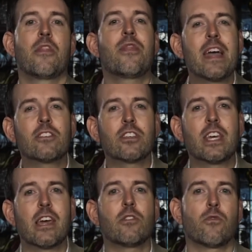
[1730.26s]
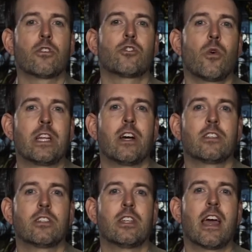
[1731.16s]
Thanks again for joining
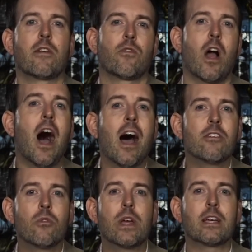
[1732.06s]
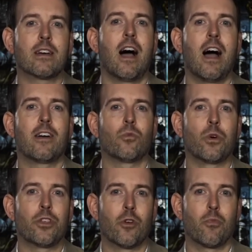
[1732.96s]
us today and for honoring
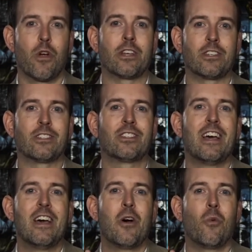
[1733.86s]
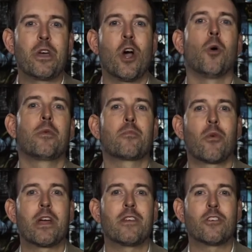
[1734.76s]
God with your presence. We hope and
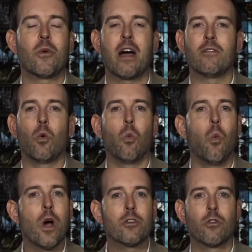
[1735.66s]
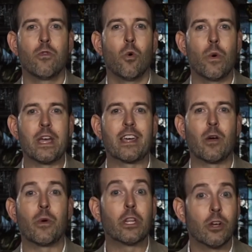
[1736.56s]
pray that you have a wonderful
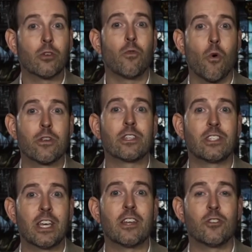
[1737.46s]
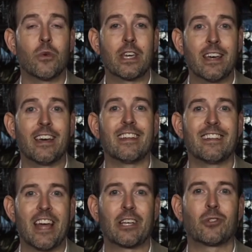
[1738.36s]
week, and we look forward to seeing you
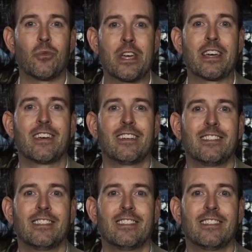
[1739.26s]
again next week.